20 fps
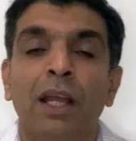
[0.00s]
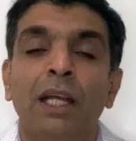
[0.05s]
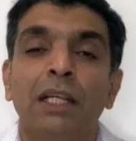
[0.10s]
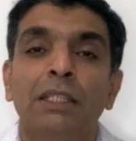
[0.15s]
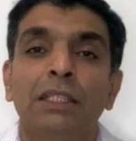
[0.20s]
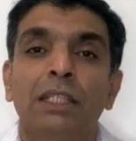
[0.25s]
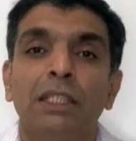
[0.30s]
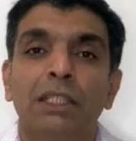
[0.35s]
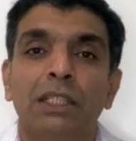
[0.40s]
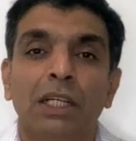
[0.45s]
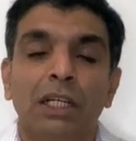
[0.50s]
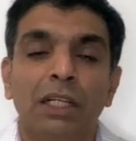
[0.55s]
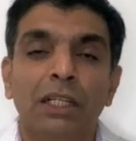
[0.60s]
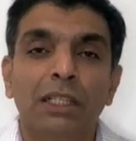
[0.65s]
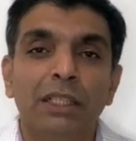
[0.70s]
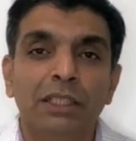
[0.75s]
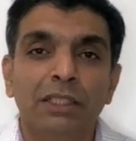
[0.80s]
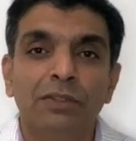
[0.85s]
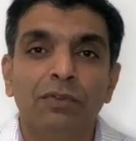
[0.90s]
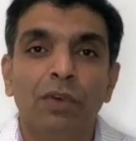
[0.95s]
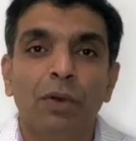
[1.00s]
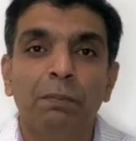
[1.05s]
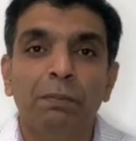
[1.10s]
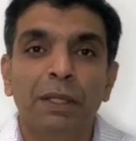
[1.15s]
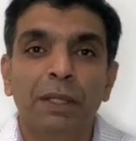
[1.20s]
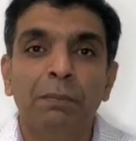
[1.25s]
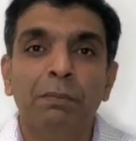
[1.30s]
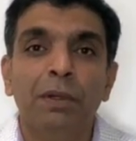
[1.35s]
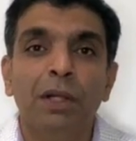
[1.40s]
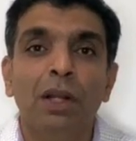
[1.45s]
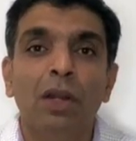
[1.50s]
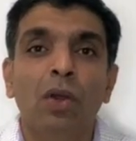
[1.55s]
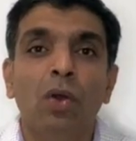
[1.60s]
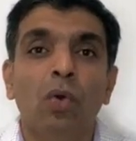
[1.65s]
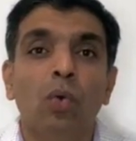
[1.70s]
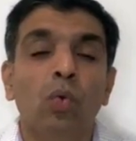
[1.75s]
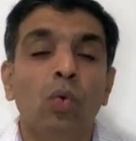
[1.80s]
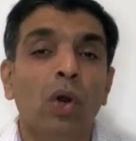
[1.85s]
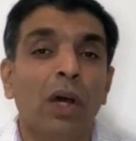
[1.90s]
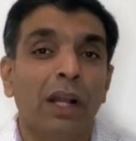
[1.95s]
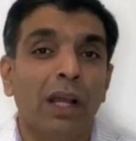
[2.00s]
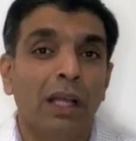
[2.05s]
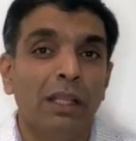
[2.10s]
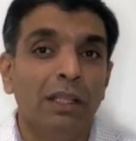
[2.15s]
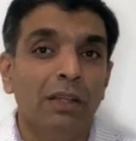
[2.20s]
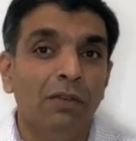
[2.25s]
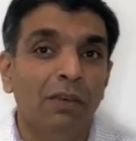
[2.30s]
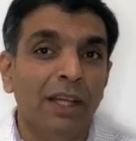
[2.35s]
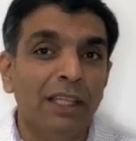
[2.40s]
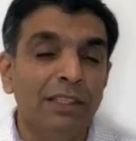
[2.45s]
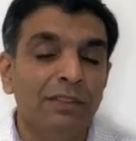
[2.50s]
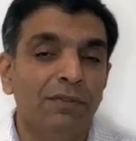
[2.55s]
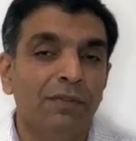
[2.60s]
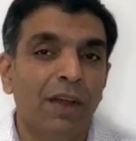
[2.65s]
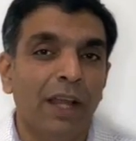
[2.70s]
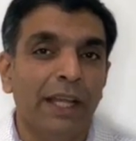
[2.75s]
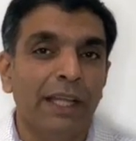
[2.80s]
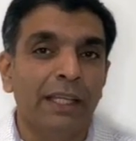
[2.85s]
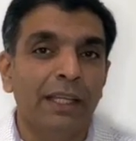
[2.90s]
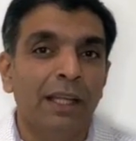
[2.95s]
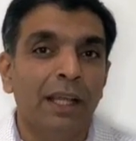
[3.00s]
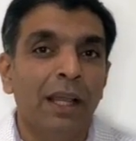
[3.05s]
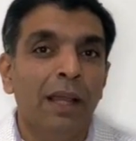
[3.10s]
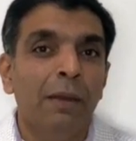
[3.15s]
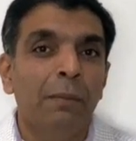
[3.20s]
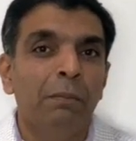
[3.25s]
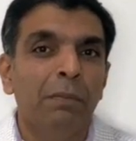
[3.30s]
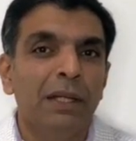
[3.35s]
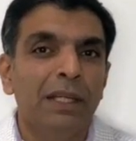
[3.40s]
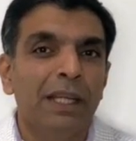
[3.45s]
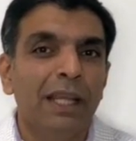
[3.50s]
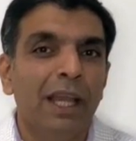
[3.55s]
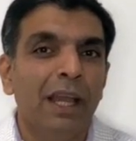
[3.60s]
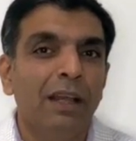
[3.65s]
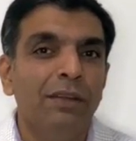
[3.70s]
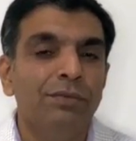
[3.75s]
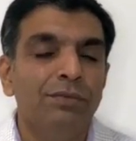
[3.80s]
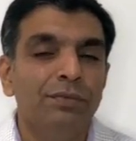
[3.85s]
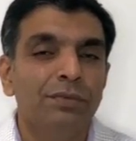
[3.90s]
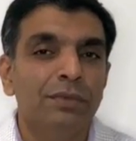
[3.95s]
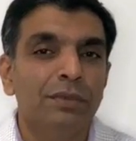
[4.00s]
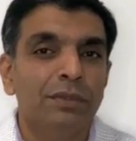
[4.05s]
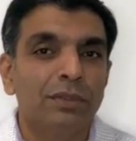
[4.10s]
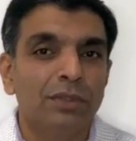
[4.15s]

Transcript: The third is for people who are otherwise fine, but they have